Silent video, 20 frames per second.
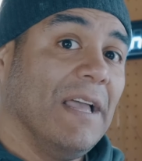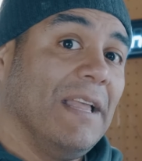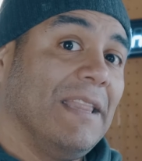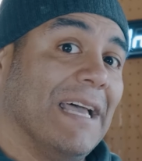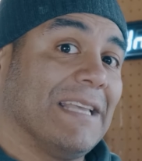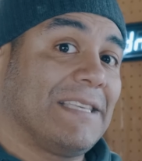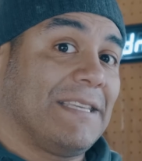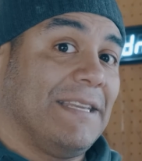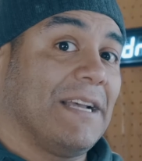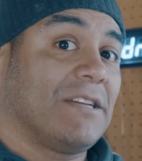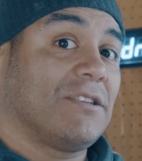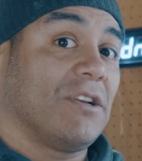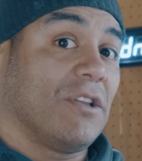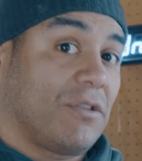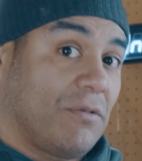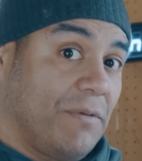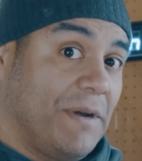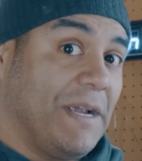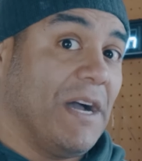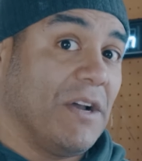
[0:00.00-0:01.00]
that's an extra
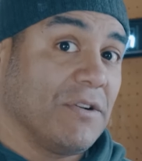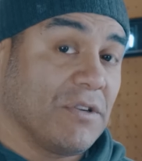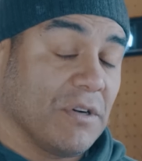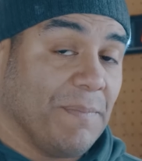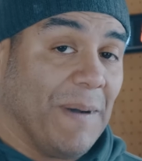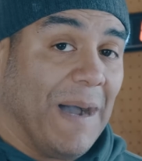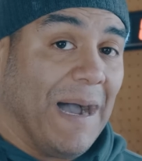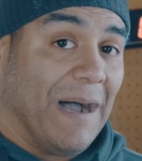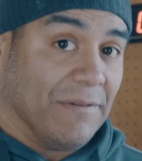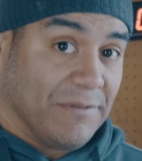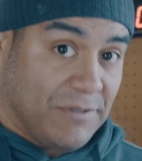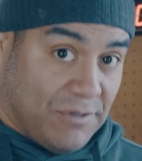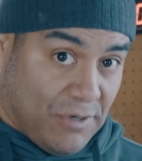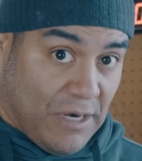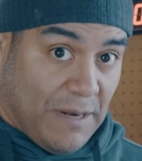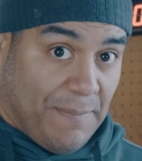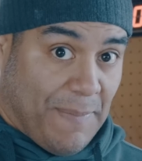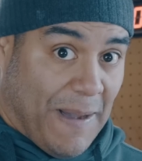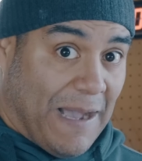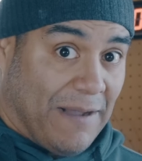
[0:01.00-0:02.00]
300 pounds,
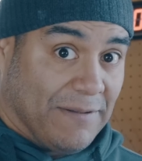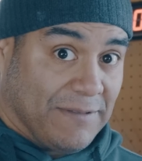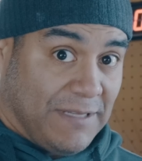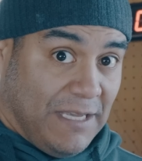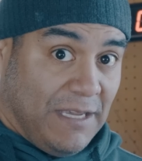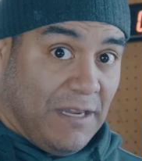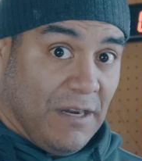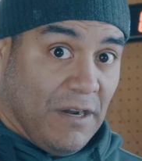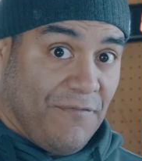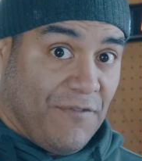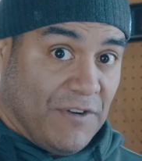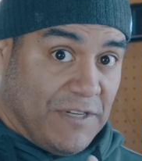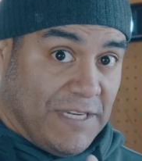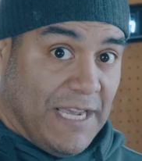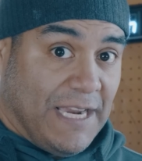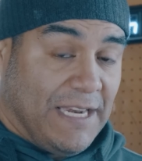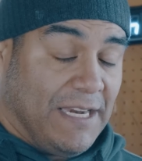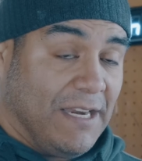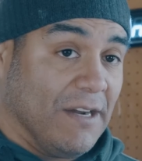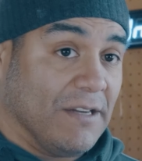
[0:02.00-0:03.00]
30 pounds a year for
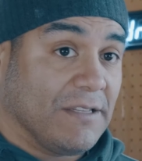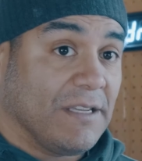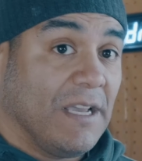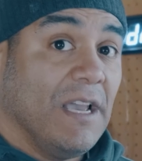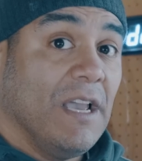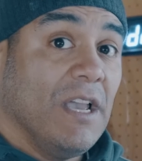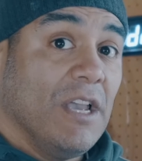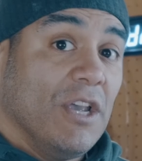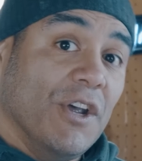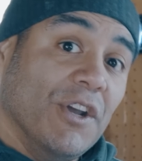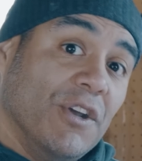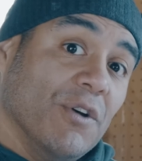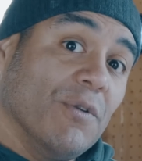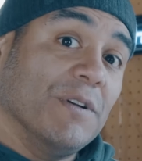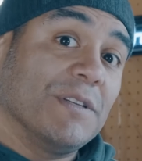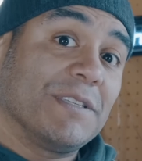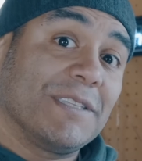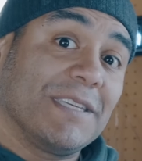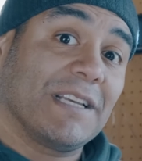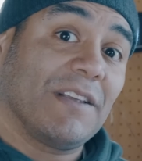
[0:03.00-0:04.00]
10 years. You're
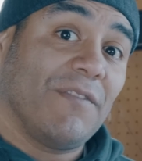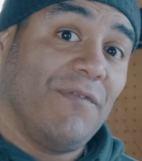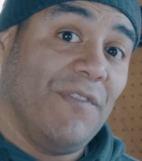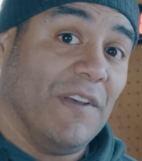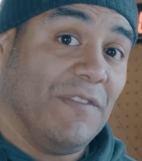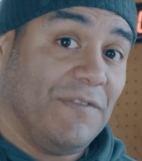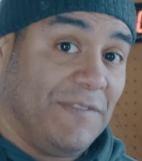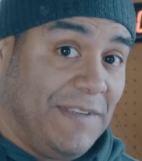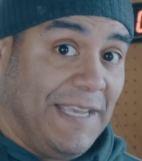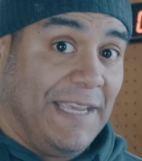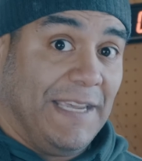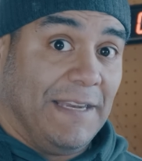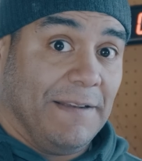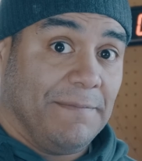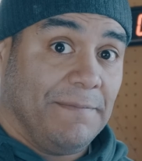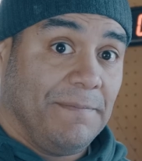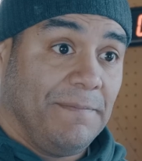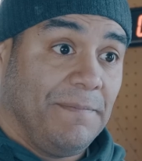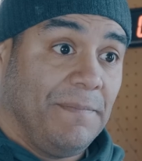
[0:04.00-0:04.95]
doing 615.